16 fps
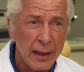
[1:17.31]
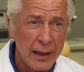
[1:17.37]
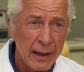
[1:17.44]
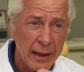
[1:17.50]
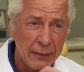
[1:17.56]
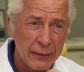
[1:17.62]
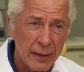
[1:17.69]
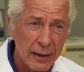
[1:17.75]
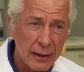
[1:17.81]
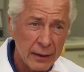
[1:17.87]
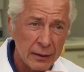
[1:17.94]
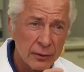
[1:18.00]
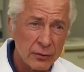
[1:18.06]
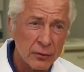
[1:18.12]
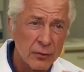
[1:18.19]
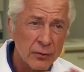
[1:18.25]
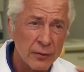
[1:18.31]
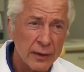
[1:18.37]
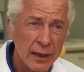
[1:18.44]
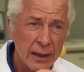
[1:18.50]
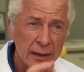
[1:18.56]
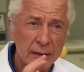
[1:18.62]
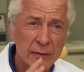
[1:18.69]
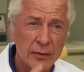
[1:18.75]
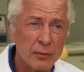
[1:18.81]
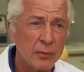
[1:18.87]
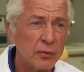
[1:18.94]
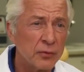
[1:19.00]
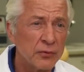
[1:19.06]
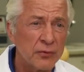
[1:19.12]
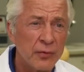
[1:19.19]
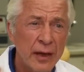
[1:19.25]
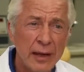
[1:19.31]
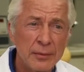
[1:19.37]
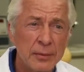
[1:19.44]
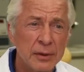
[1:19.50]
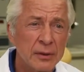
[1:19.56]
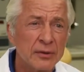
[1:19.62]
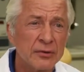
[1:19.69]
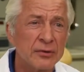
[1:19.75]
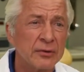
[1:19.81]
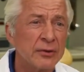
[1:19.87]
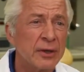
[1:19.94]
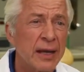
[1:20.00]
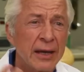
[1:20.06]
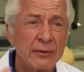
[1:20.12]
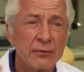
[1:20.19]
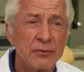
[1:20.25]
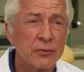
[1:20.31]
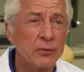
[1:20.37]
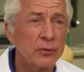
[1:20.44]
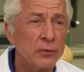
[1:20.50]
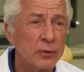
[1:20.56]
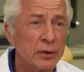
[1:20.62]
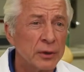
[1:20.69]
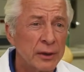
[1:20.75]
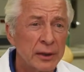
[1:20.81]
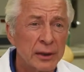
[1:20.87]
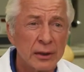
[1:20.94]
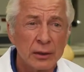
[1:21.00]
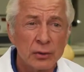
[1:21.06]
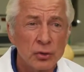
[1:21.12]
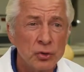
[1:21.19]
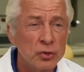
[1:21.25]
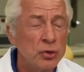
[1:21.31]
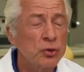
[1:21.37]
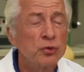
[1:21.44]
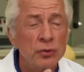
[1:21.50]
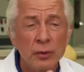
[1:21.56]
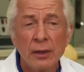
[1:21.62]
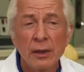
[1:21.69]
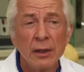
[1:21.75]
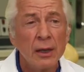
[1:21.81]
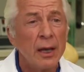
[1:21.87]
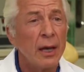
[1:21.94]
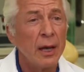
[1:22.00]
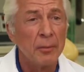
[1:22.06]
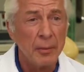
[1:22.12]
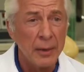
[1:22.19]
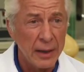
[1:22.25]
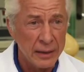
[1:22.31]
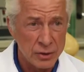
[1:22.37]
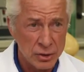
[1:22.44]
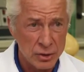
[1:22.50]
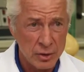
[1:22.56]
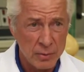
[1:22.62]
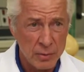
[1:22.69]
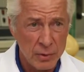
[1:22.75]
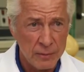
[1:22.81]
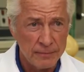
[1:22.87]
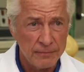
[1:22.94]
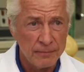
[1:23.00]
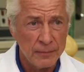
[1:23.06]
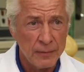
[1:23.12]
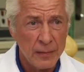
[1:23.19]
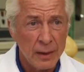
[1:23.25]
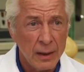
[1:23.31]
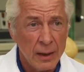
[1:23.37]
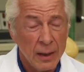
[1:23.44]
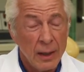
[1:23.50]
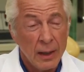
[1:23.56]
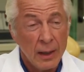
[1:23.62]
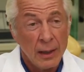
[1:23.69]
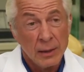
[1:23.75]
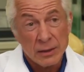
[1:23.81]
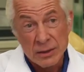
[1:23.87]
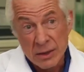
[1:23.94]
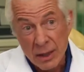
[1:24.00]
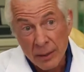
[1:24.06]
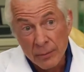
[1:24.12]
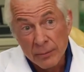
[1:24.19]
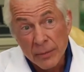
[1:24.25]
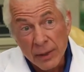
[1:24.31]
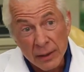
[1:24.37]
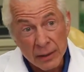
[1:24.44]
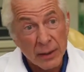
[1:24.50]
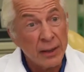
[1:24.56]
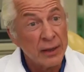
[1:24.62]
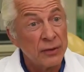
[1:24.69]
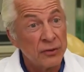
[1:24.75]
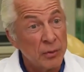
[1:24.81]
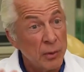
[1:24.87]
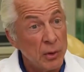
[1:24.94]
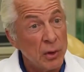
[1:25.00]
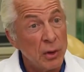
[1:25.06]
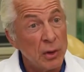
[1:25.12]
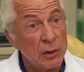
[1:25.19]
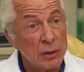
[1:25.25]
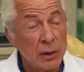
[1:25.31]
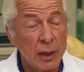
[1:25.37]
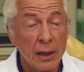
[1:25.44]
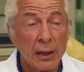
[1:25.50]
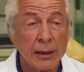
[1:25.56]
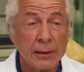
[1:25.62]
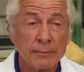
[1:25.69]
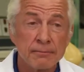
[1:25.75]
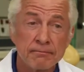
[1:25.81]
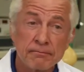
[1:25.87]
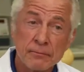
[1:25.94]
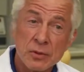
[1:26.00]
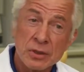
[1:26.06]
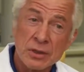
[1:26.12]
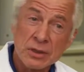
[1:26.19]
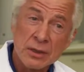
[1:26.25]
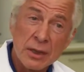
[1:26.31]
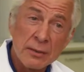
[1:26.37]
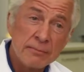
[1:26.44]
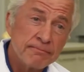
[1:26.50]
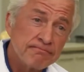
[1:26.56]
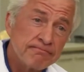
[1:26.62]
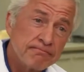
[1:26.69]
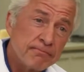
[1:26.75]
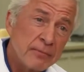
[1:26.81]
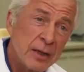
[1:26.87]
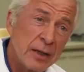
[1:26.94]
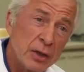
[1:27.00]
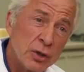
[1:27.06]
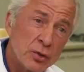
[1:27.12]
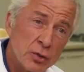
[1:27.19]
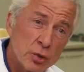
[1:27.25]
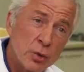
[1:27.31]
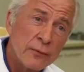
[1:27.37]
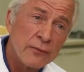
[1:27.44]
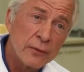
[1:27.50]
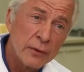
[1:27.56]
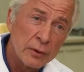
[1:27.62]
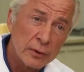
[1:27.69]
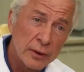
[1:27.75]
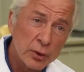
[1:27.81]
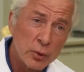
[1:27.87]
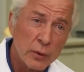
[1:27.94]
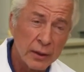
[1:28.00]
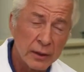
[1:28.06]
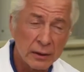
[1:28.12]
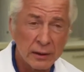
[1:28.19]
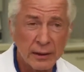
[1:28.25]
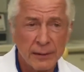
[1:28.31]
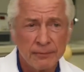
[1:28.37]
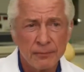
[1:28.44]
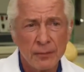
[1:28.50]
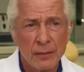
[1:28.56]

and they can create the most fabulous, natural-looking tooth imaginable. Some, it takes them a long time. Some, they can do it fairly quickly.